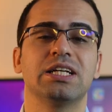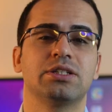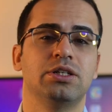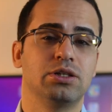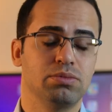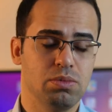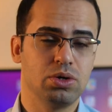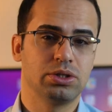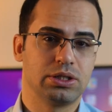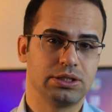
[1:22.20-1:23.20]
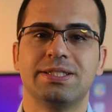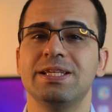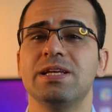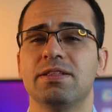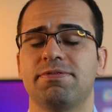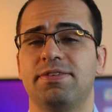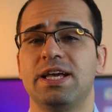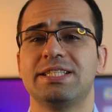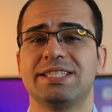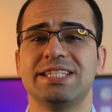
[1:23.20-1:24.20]
electric motors.
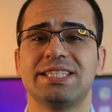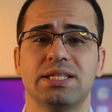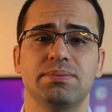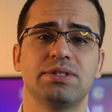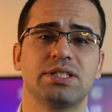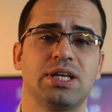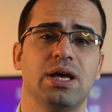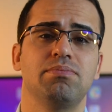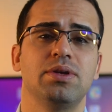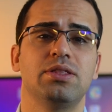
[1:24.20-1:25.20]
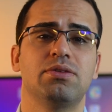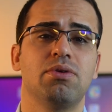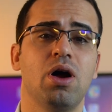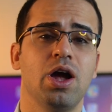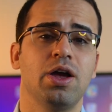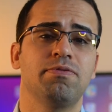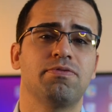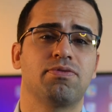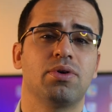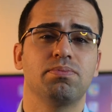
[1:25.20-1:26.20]
Single-phase systems can be
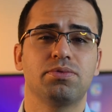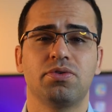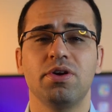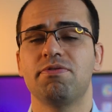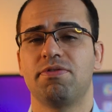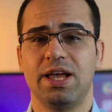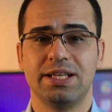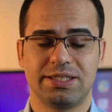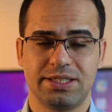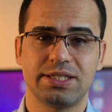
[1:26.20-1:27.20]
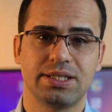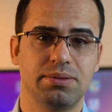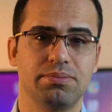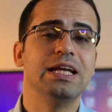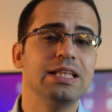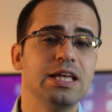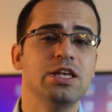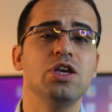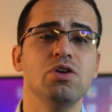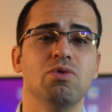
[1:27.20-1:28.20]
derived from three-phase systems. In the
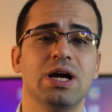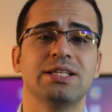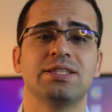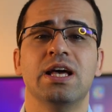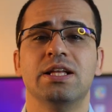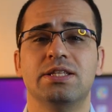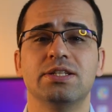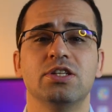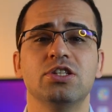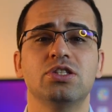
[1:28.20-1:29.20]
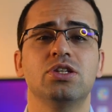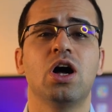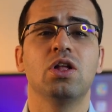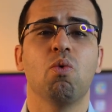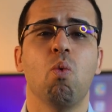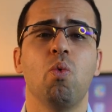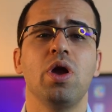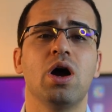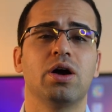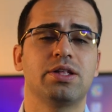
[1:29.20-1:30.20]
US, this is done
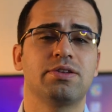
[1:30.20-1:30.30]
via a